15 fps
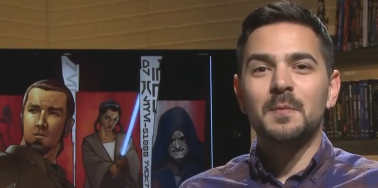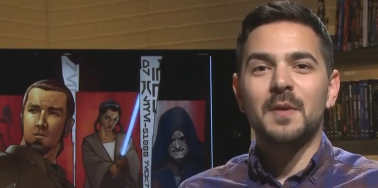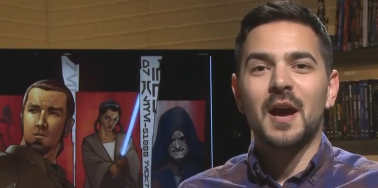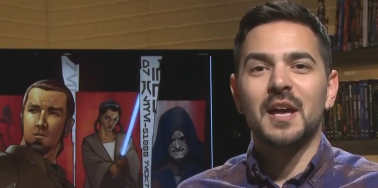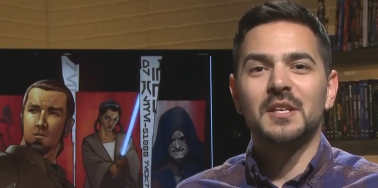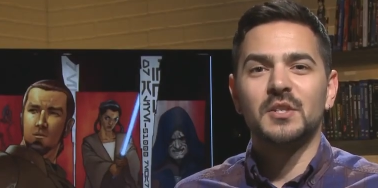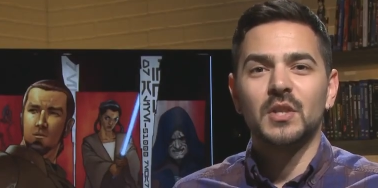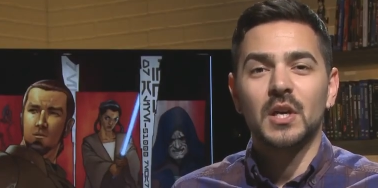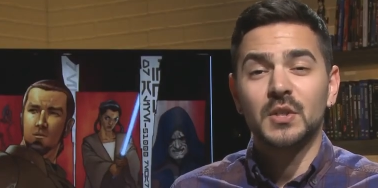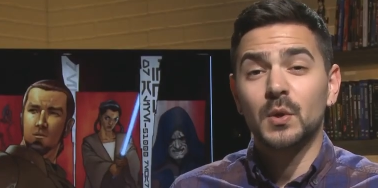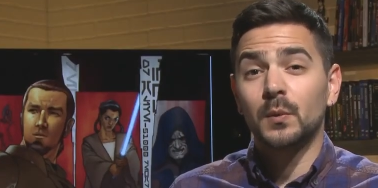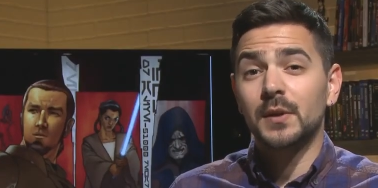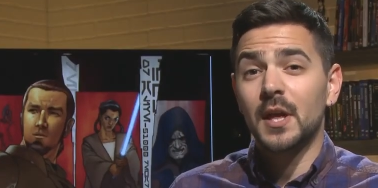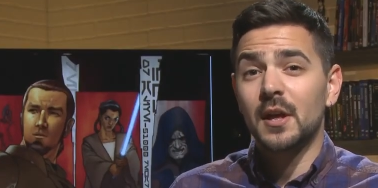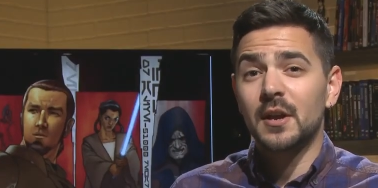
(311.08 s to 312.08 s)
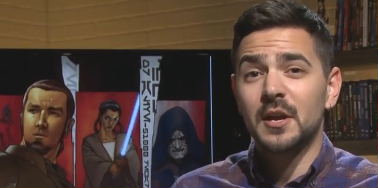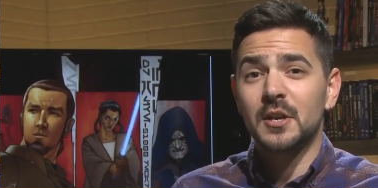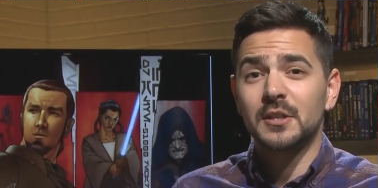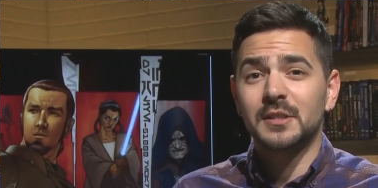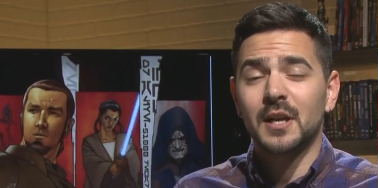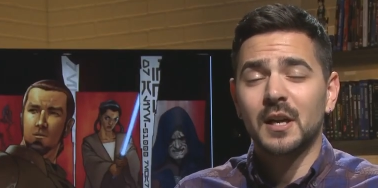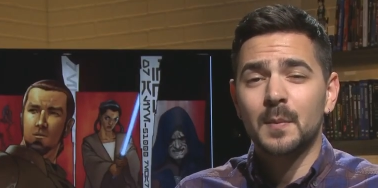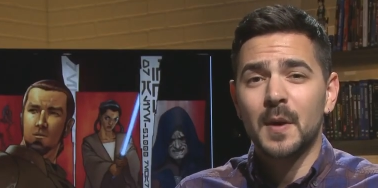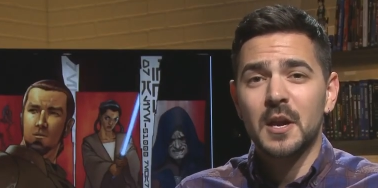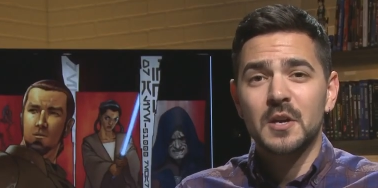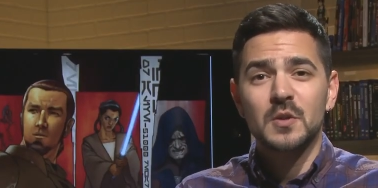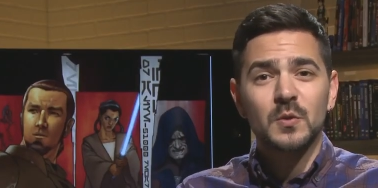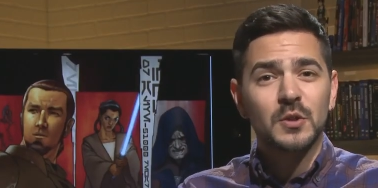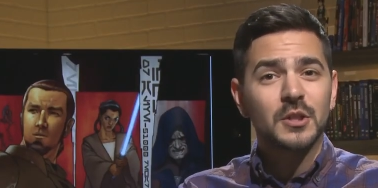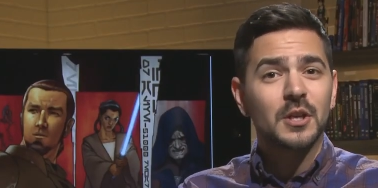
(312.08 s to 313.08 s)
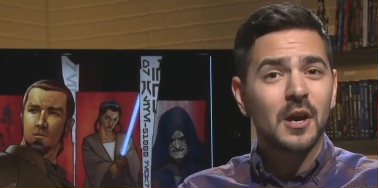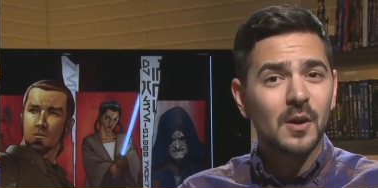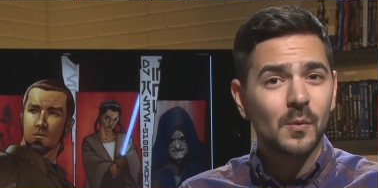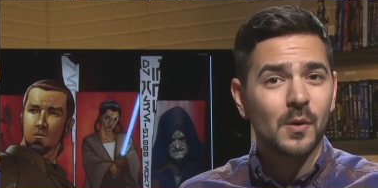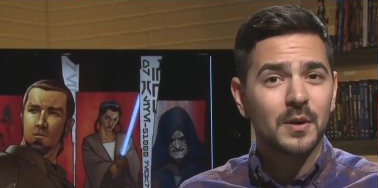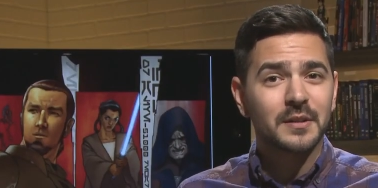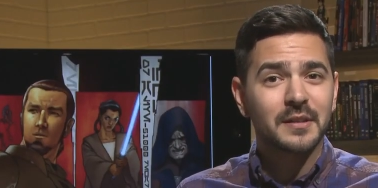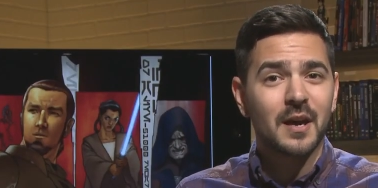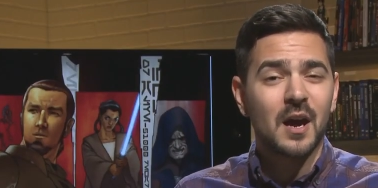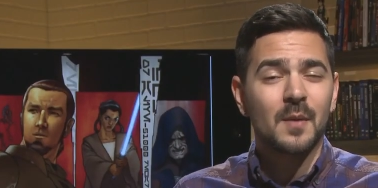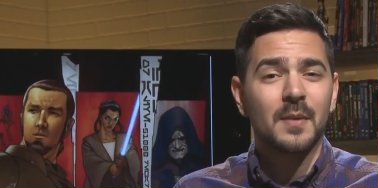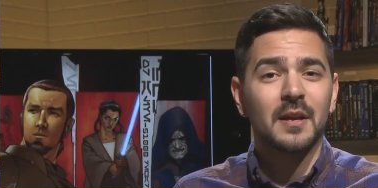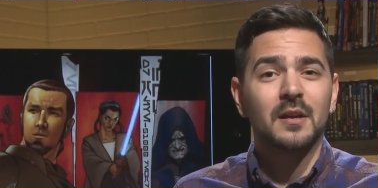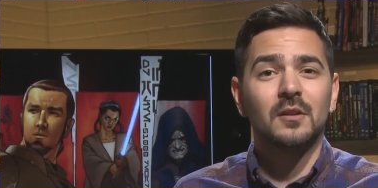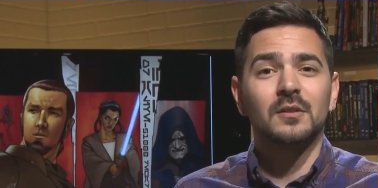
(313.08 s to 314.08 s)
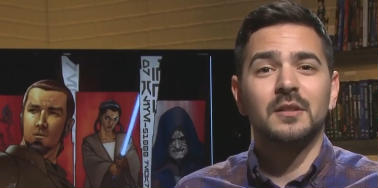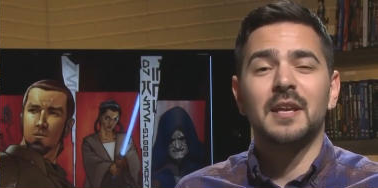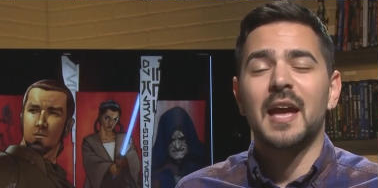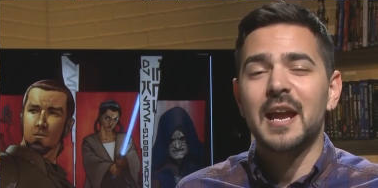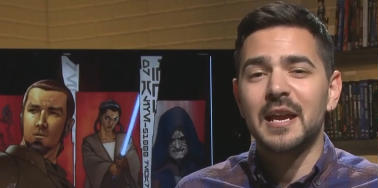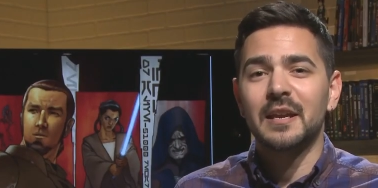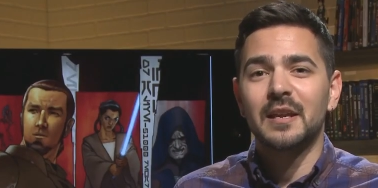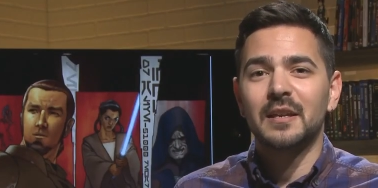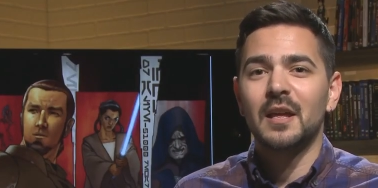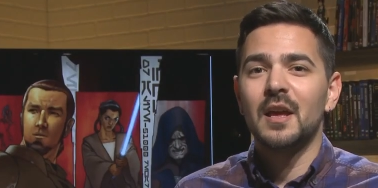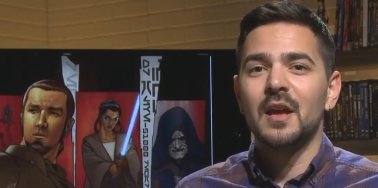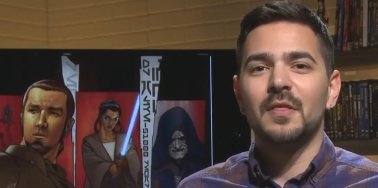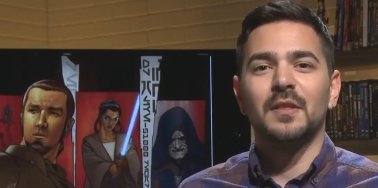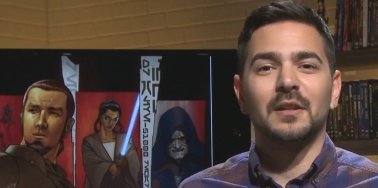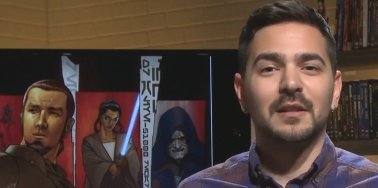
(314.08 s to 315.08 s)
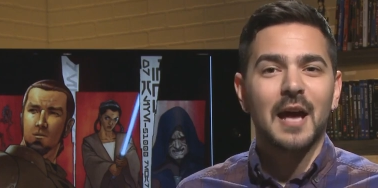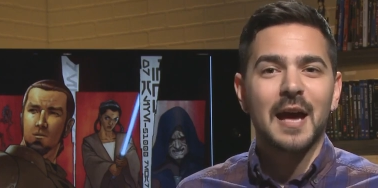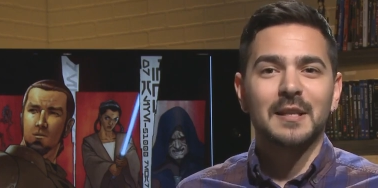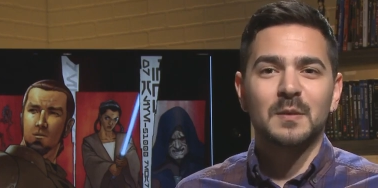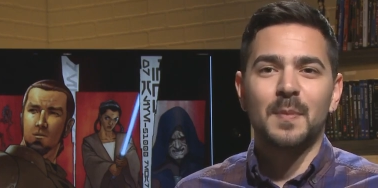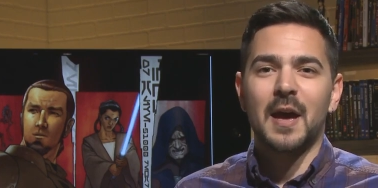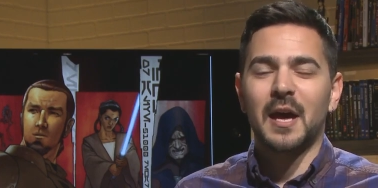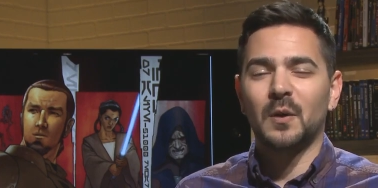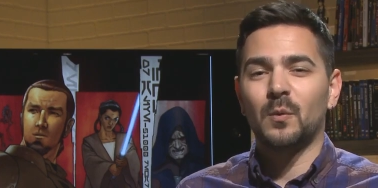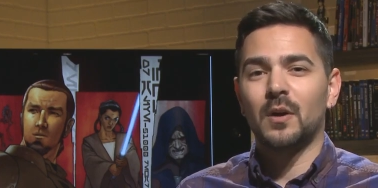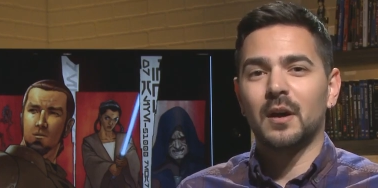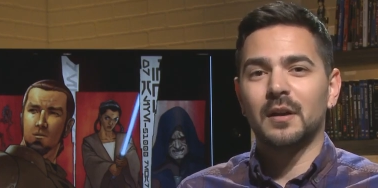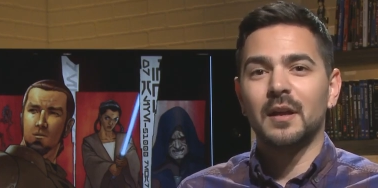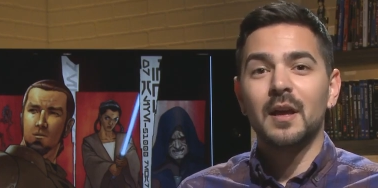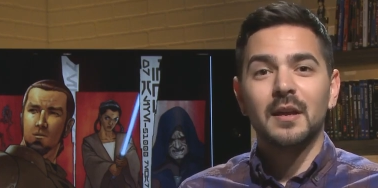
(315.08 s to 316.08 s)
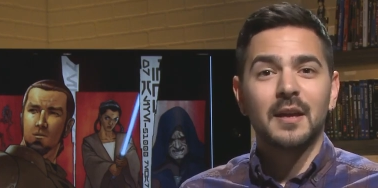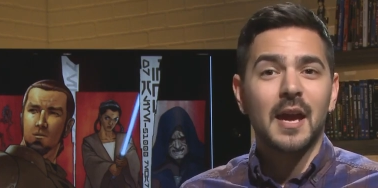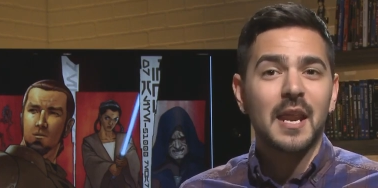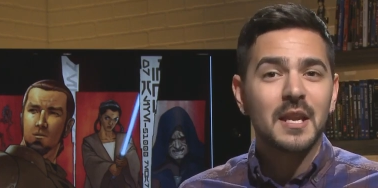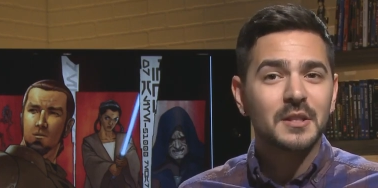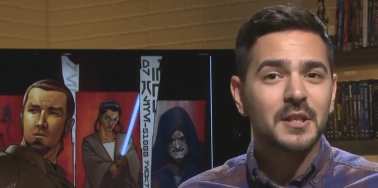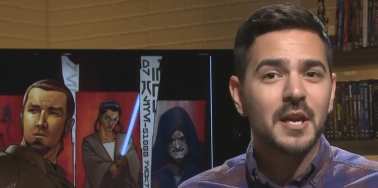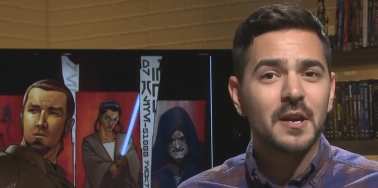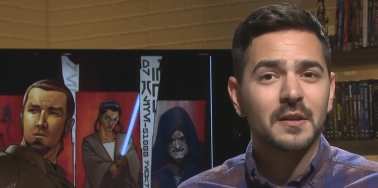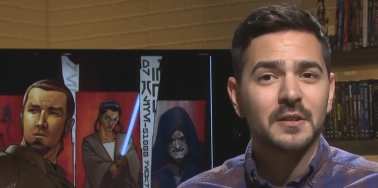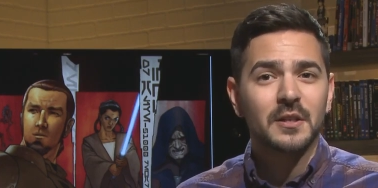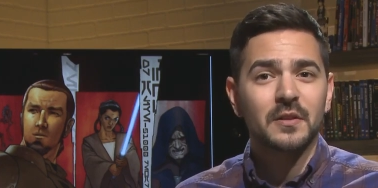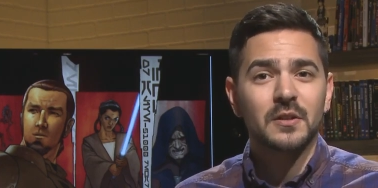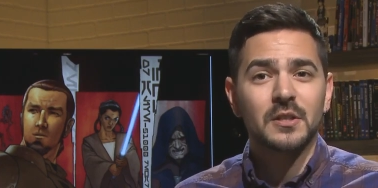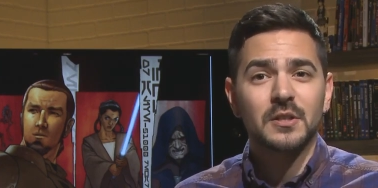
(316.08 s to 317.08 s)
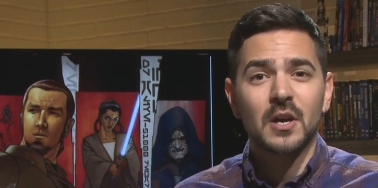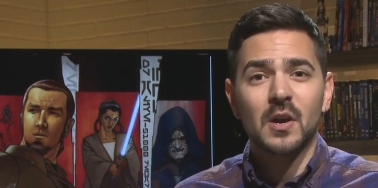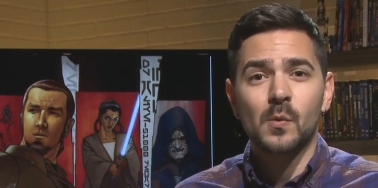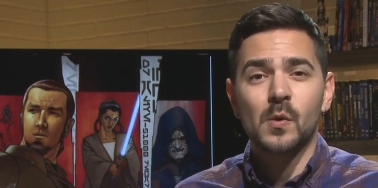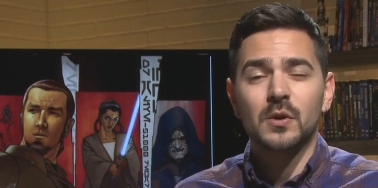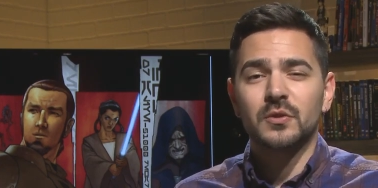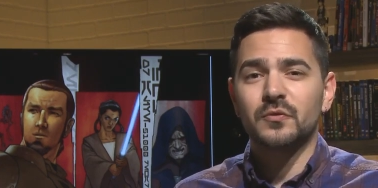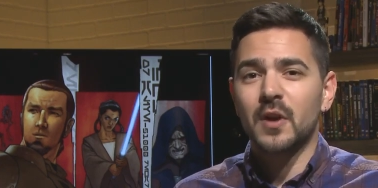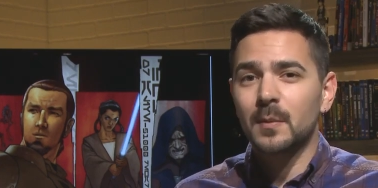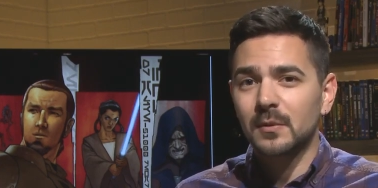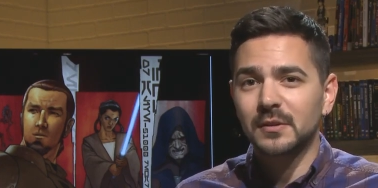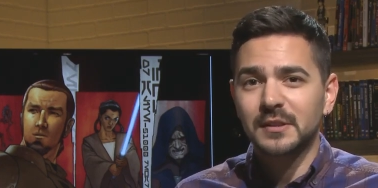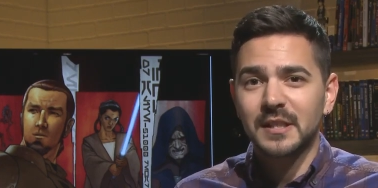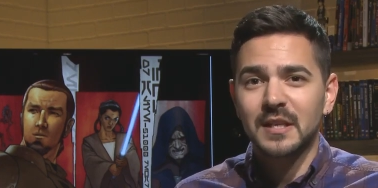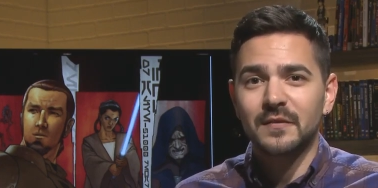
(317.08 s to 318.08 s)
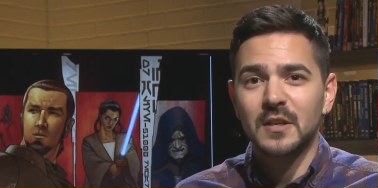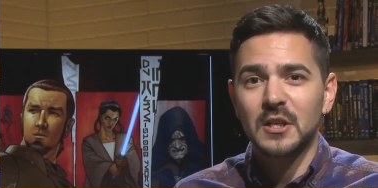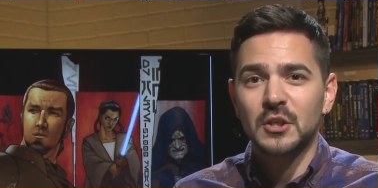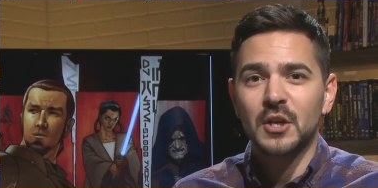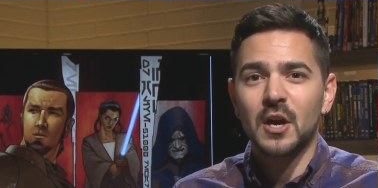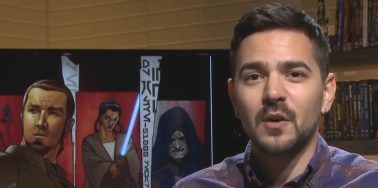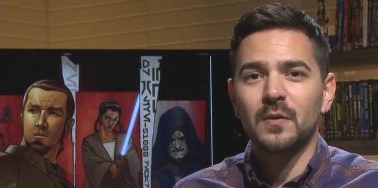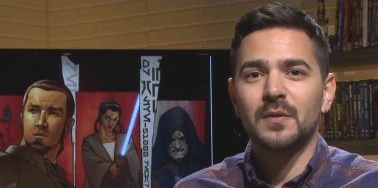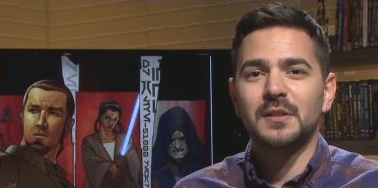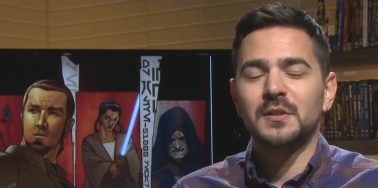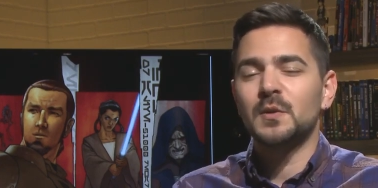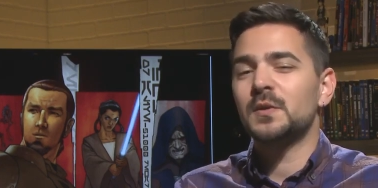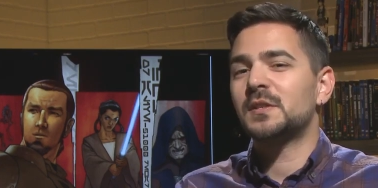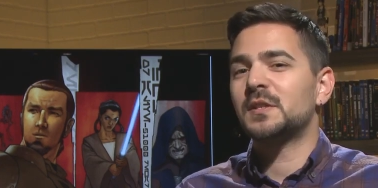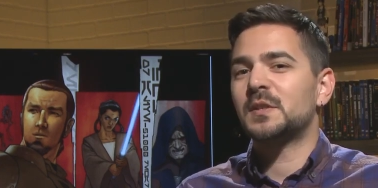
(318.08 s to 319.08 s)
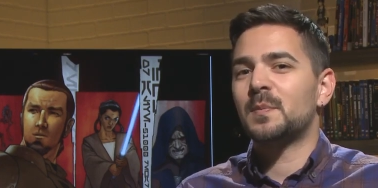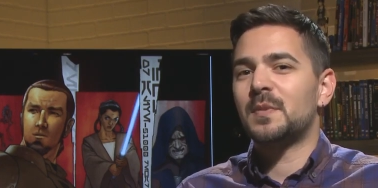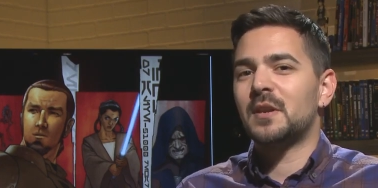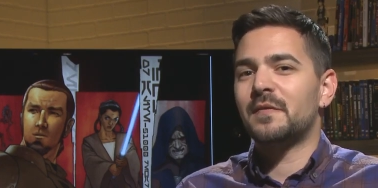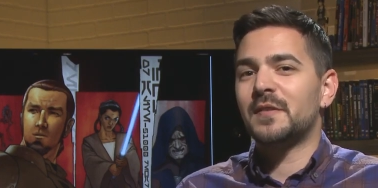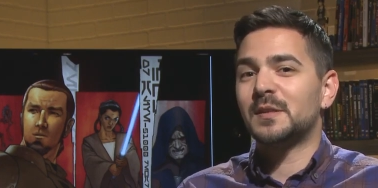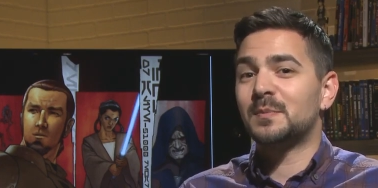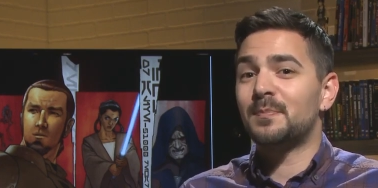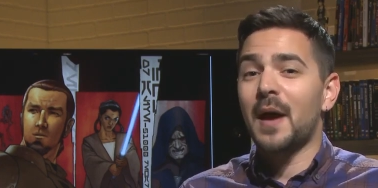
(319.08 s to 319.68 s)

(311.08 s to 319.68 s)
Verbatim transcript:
Speaker 1: up guys, Joshua Yehl here to talk about a new Star Wars comic called Kanan the Last Padawan. Kanan's character in the Star Wars Rebels TV show, so this is a bit of his